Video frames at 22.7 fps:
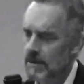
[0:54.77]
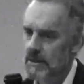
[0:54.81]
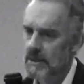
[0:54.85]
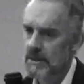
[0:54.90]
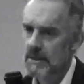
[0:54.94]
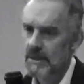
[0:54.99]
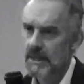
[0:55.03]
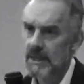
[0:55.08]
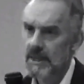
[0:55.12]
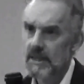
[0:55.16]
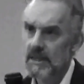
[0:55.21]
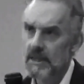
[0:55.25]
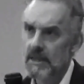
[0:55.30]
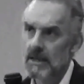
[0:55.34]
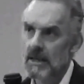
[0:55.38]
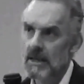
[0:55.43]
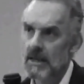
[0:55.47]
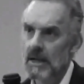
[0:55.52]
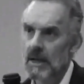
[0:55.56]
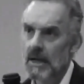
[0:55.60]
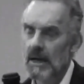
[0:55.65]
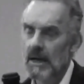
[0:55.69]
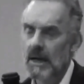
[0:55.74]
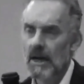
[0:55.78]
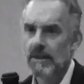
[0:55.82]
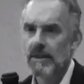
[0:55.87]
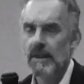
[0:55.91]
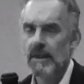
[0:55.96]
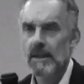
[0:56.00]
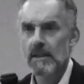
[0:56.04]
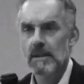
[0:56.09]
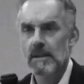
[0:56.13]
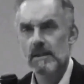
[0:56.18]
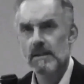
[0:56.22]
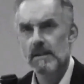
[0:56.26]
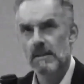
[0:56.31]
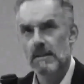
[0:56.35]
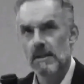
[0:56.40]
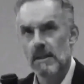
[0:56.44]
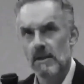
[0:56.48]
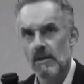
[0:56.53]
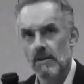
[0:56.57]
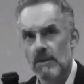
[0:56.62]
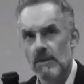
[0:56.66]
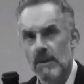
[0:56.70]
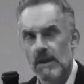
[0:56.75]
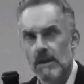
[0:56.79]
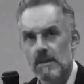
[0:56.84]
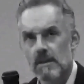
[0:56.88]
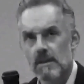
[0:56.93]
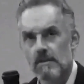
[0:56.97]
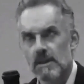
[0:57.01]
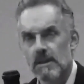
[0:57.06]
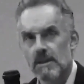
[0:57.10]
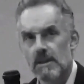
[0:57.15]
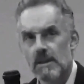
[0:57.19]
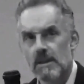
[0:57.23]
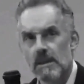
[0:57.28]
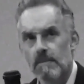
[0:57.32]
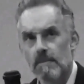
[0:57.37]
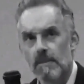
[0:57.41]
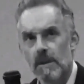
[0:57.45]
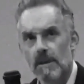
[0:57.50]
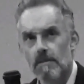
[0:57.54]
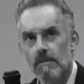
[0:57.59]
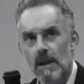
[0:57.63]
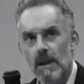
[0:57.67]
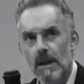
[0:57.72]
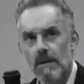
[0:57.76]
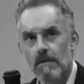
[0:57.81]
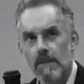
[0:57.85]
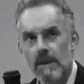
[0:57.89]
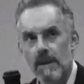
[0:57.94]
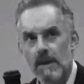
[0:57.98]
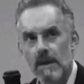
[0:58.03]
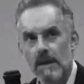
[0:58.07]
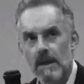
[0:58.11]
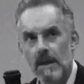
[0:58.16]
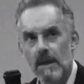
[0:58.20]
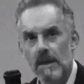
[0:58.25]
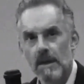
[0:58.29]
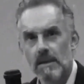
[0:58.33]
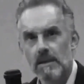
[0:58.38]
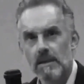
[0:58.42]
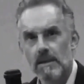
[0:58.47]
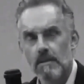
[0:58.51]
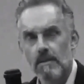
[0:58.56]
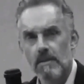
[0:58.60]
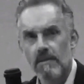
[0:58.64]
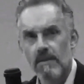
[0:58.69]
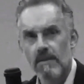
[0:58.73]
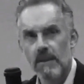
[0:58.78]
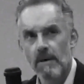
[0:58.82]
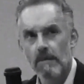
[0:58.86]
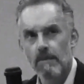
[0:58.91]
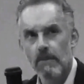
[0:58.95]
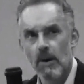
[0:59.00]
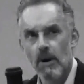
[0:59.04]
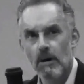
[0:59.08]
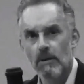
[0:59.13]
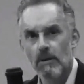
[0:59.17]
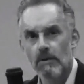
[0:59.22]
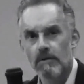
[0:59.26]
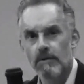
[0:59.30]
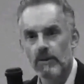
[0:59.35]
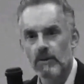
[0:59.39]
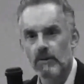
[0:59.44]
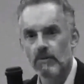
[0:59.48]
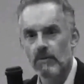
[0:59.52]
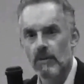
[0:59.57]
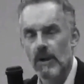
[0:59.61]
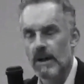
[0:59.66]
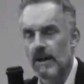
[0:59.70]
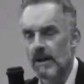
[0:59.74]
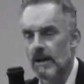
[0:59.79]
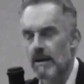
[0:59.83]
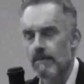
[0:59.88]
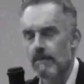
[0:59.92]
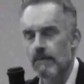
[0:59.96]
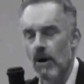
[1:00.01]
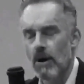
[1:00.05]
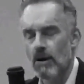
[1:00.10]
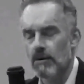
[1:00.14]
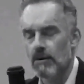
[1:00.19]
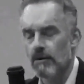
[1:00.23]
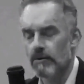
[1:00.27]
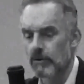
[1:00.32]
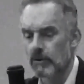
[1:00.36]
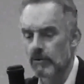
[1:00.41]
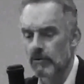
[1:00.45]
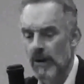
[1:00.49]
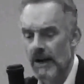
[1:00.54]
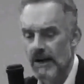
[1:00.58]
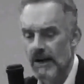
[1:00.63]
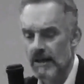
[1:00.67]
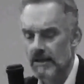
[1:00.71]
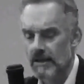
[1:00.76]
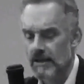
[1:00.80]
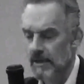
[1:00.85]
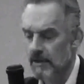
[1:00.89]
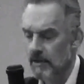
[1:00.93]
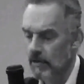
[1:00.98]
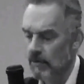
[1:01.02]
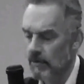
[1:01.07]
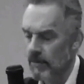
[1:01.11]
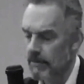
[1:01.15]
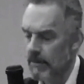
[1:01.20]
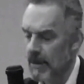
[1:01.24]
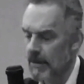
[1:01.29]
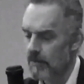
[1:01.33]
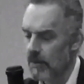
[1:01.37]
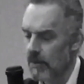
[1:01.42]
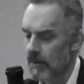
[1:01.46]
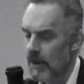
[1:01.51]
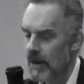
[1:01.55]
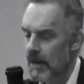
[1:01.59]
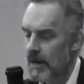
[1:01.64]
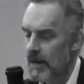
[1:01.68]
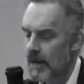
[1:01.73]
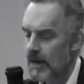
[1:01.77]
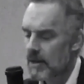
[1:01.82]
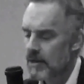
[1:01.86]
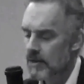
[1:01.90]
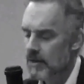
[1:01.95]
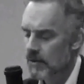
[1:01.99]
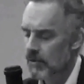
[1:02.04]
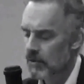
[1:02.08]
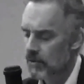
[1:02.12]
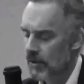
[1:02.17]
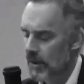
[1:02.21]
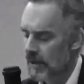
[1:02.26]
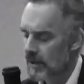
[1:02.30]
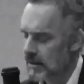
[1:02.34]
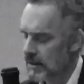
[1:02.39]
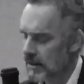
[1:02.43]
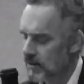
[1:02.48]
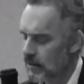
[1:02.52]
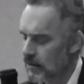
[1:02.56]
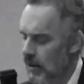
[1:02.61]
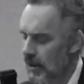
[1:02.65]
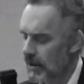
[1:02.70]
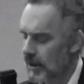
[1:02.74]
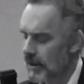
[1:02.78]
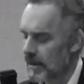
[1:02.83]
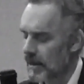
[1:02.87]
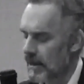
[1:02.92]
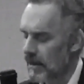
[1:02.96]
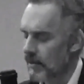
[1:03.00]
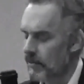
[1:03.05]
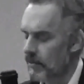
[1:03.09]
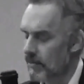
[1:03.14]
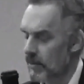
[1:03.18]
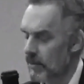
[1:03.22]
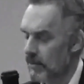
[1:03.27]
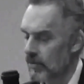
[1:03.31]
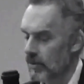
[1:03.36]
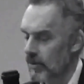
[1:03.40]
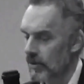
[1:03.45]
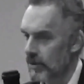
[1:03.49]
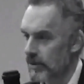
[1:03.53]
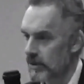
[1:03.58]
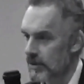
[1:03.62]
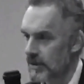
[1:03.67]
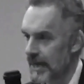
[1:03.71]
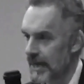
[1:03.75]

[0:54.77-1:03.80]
scene. I think this is a New Testament scene, but it might be in some of the apocryphal writings. I don't remember. So Christ is walking down the road on the